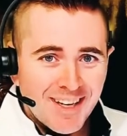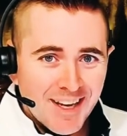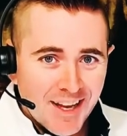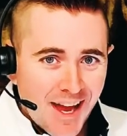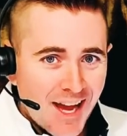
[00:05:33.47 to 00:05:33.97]

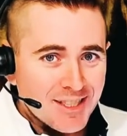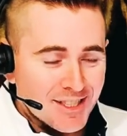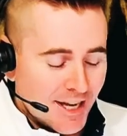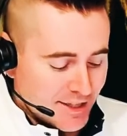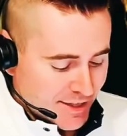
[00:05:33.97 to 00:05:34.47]
It
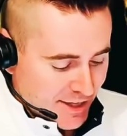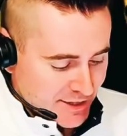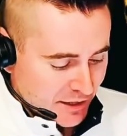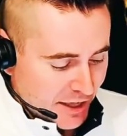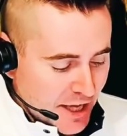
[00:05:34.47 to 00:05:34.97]
actually, it's
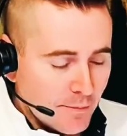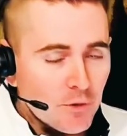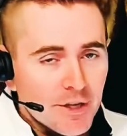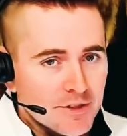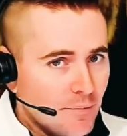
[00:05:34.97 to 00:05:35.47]

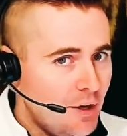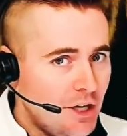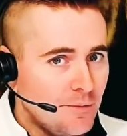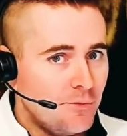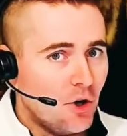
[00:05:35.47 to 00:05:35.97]
labeled as a
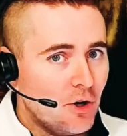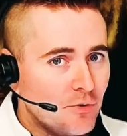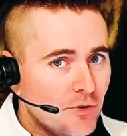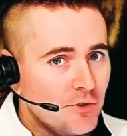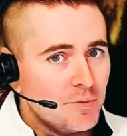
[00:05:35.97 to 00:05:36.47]
medium dark
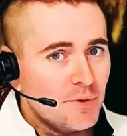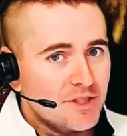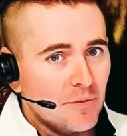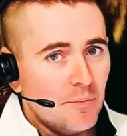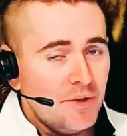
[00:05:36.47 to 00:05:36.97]
roast, but
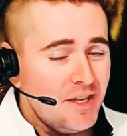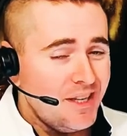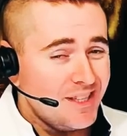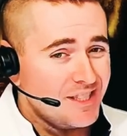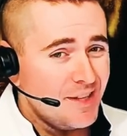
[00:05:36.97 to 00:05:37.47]
to me,
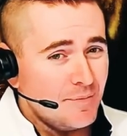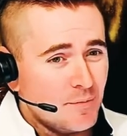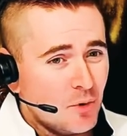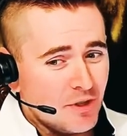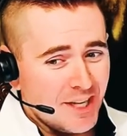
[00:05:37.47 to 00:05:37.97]
it seems
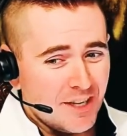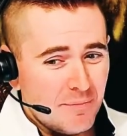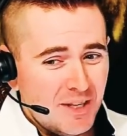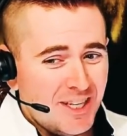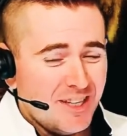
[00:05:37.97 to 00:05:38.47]
more like a
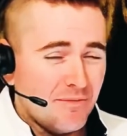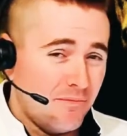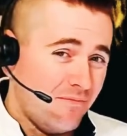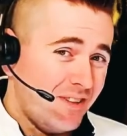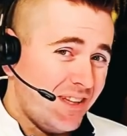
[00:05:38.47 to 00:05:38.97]

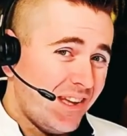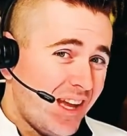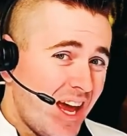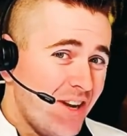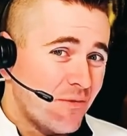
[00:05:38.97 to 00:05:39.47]
medium
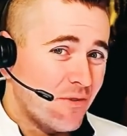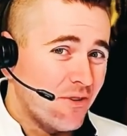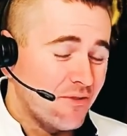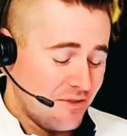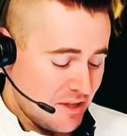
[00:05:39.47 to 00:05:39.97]
light
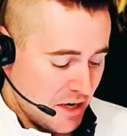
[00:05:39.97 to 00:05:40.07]
roast, kind